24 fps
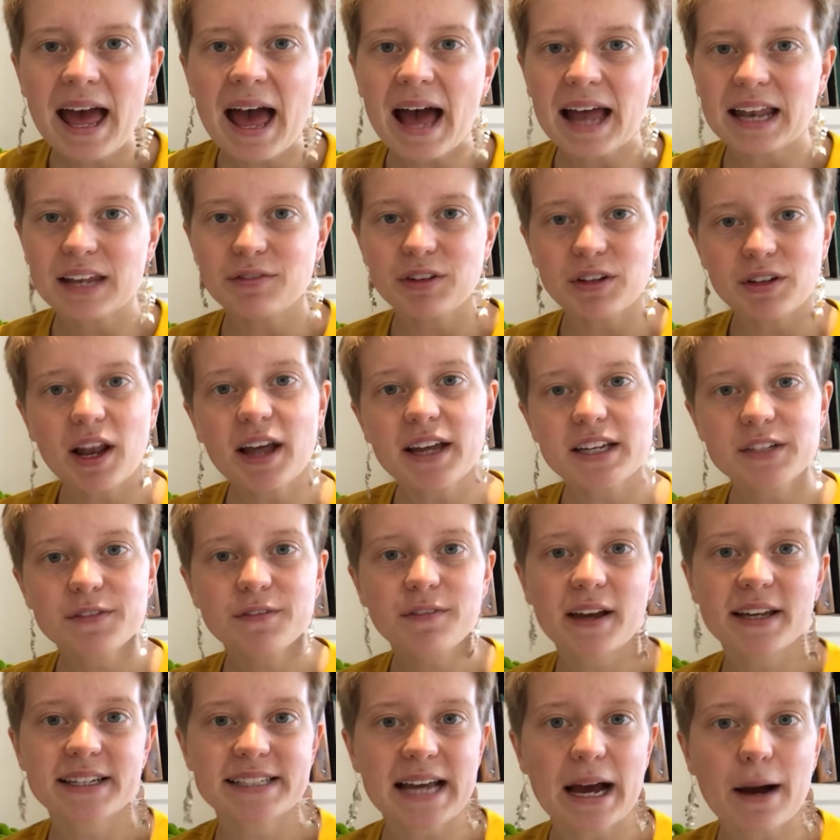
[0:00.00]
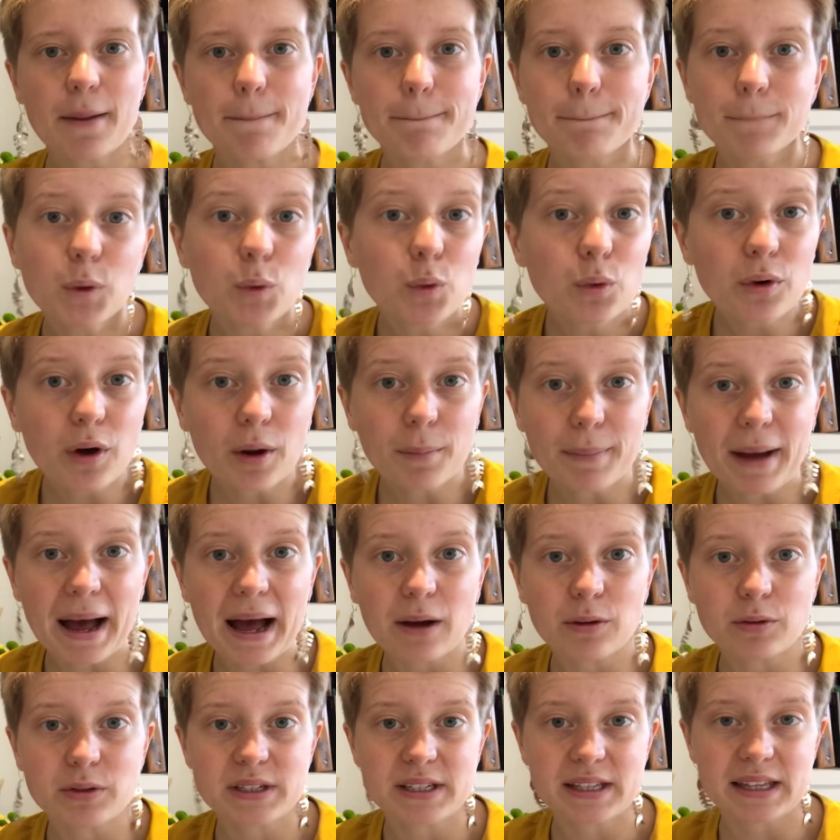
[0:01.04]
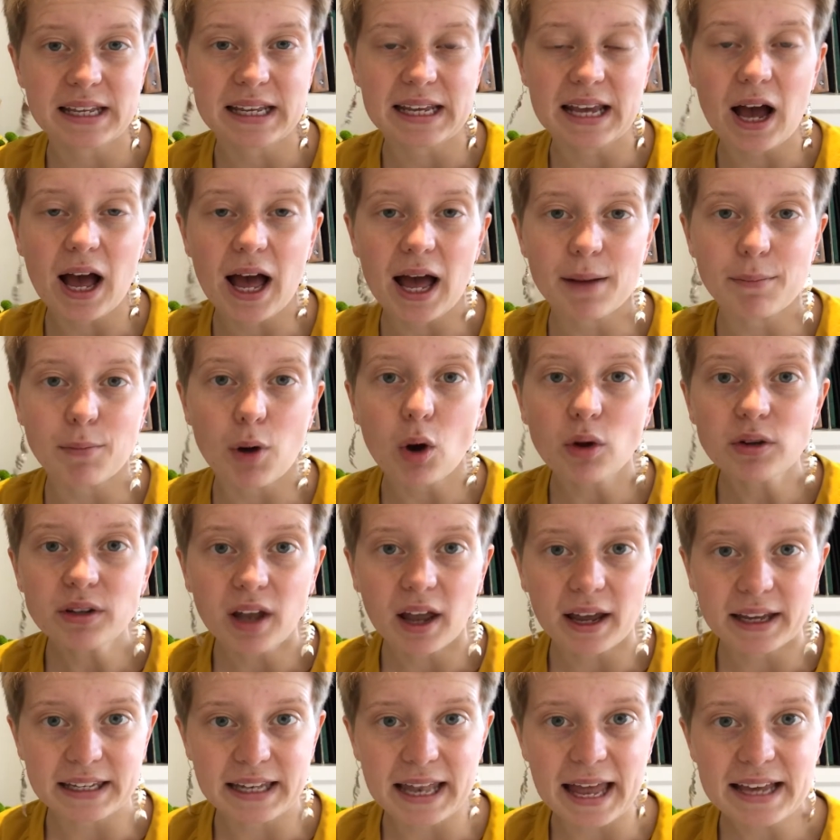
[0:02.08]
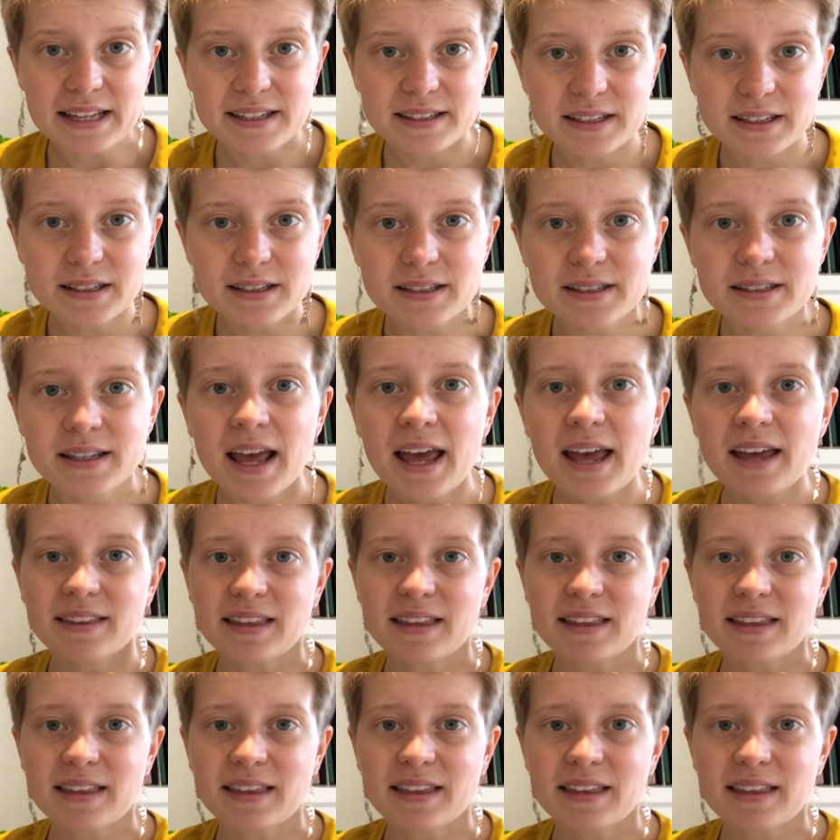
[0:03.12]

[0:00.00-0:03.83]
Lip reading: and if you'd like to find out more about the online lessons,